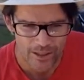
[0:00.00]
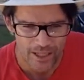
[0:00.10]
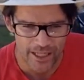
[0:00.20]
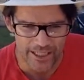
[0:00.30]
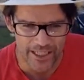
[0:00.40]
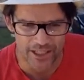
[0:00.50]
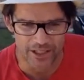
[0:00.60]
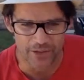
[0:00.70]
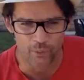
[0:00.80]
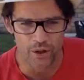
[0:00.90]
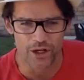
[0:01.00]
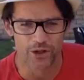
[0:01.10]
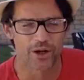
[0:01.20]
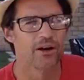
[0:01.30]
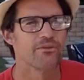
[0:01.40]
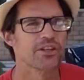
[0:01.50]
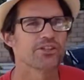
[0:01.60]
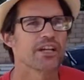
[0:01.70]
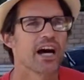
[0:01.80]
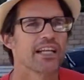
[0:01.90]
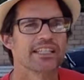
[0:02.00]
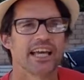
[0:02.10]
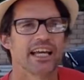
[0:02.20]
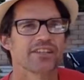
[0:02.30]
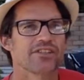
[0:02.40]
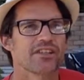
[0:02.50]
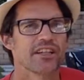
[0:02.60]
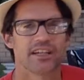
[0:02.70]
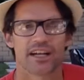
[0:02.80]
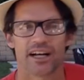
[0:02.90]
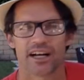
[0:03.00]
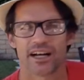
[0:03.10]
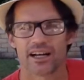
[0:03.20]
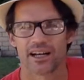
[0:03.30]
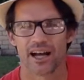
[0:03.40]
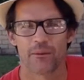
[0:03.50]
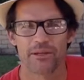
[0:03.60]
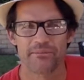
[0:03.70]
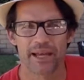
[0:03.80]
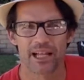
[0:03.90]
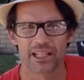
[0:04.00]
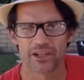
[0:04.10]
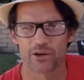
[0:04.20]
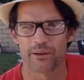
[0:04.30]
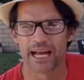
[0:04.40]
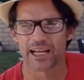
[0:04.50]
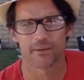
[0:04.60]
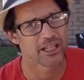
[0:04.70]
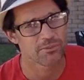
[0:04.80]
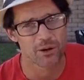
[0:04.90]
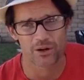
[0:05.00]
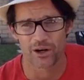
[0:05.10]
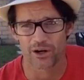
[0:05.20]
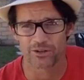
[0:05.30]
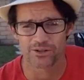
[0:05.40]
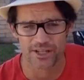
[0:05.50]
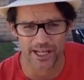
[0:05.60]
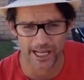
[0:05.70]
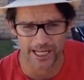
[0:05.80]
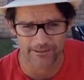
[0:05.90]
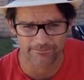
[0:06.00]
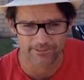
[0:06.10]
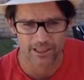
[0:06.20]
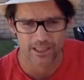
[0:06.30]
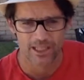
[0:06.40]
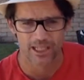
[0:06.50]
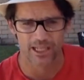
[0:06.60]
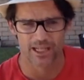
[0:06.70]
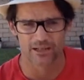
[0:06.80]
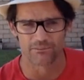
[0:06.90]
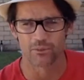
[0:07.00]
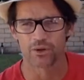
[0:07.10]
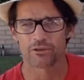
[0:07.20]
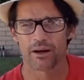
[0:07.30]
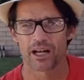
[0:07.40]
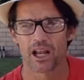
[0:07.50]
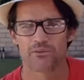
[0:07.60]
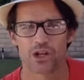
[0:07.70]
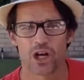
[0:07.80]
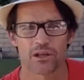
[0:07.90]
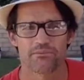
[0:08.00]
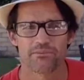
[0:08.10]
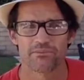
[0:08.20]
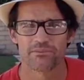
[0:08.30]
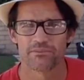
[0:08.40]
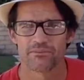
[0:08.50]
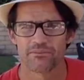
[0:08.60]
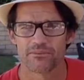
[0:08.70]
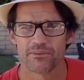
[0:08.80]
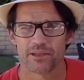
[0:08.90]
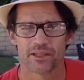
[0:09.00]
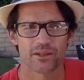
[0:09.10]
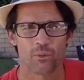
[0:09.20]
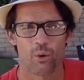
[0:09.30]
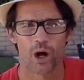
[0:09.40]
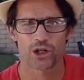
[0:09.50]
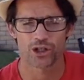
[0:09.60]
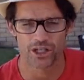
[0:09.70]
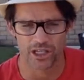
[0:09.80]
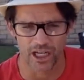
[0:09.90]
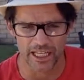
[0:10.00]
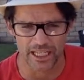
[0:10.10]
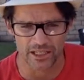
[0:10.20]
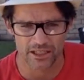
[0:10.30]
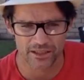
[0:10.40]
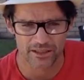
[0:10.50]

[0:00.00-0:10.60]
Again, the winner of this contest, I'll be mailing you a pack of baseball cards today with my gloves on, washed and cleaned.